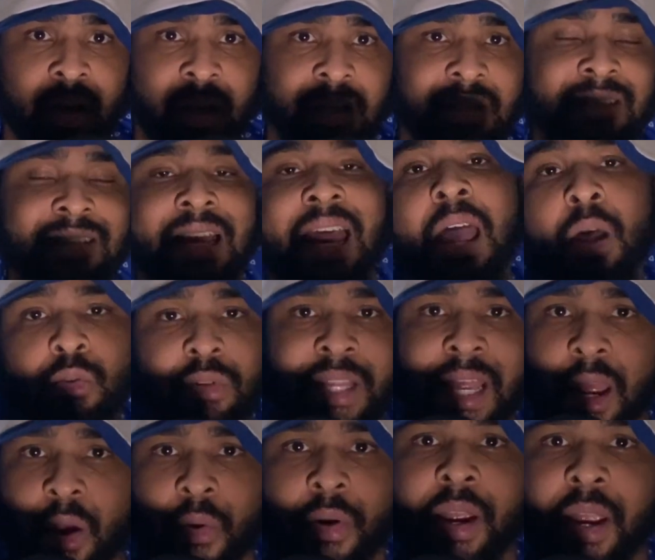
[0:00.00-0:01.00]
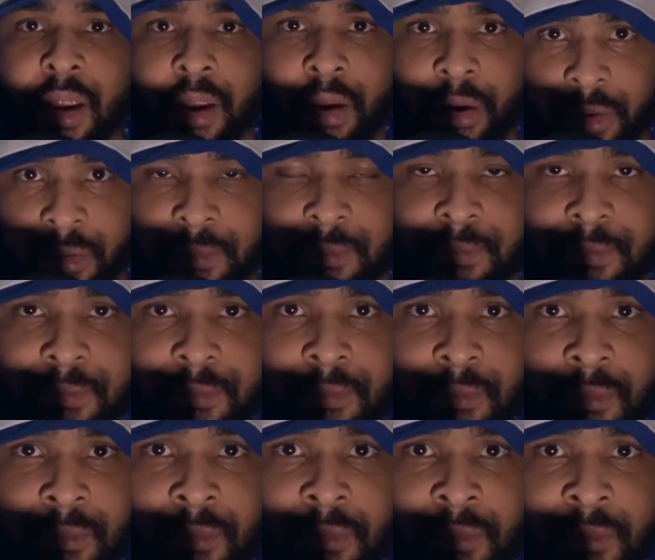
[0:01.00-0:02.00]
It's now down here.
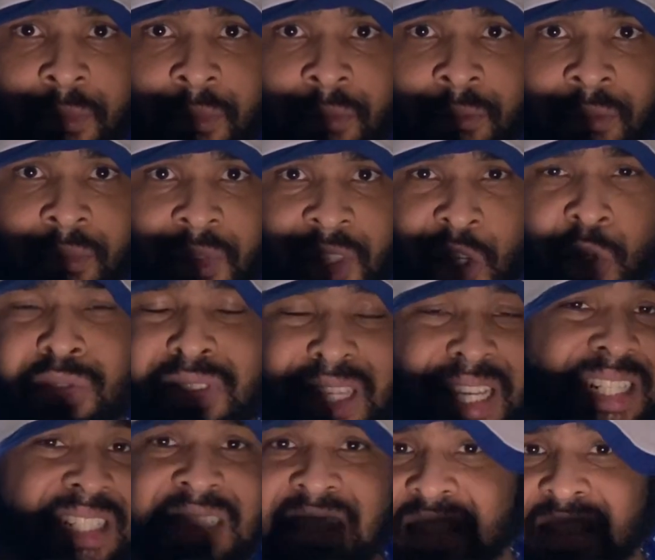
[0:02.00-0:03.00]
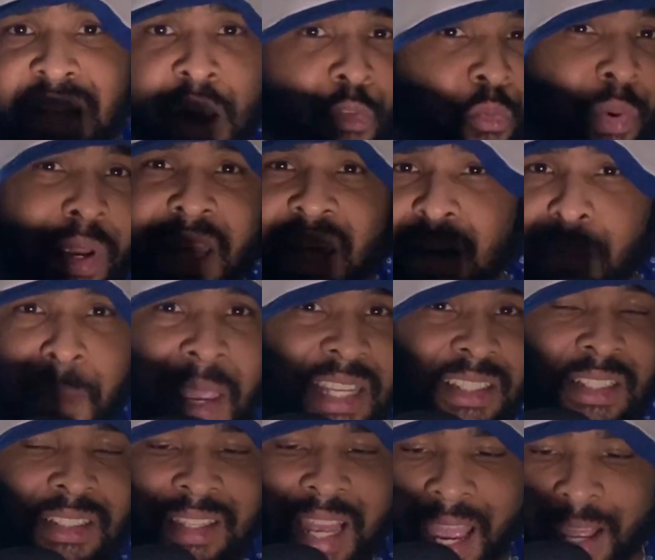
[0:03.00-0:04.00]
You said it yourself. We get
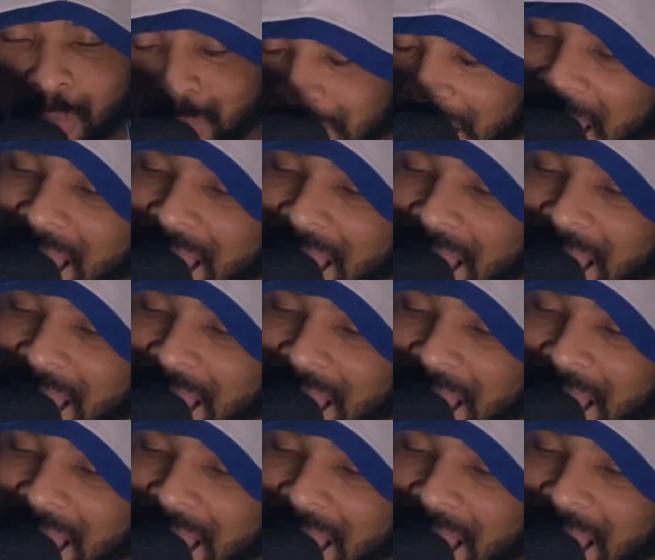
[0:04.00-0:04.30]
amazing titles.